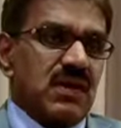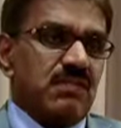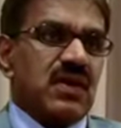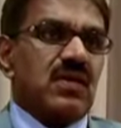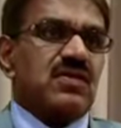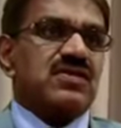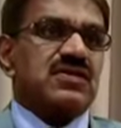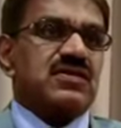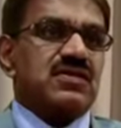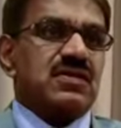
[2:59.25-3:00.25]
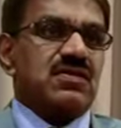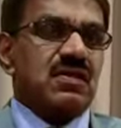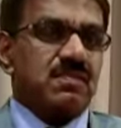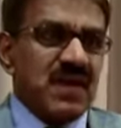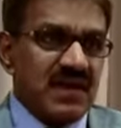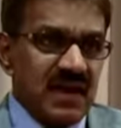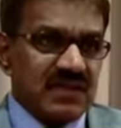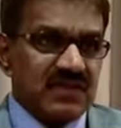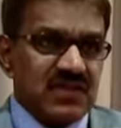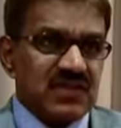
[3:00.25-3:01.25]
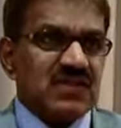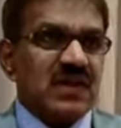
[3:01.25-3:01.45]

because the repeat test, which is